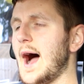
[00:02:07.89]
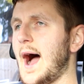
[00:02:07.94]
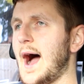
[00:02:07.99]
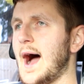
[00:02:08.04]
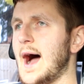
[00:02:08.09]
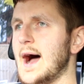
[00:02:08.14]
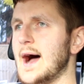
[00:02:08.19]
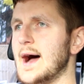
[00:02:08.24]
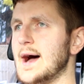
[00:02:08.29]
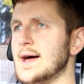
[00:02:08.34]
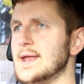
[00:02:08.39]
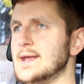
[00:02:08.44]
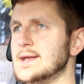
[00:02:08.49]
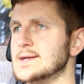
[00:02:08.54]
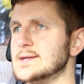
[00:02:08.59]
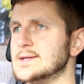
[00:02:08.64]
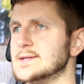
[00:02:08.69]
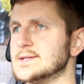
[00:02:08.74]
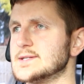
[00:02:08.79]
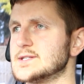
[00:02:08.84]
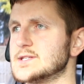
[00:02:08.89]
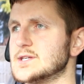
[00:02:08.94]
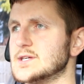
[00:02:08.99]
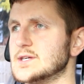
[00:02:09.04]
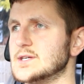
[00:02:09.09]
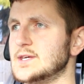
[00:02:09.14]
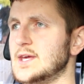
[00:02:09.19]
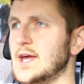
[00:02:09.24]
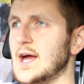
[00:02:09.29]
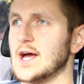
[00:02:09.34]
and
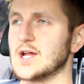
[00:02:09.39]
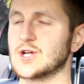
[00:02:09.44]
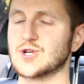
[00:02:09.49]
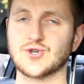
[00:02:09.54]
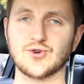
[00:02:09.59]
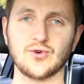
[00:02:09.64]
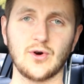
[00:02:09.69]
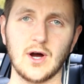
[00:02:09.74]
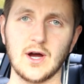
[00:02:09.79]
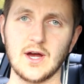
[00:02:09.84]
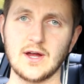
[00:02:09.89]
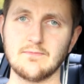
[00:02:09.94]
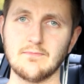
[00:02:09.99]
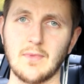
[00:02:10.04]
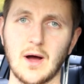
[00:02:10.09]
yeah, tried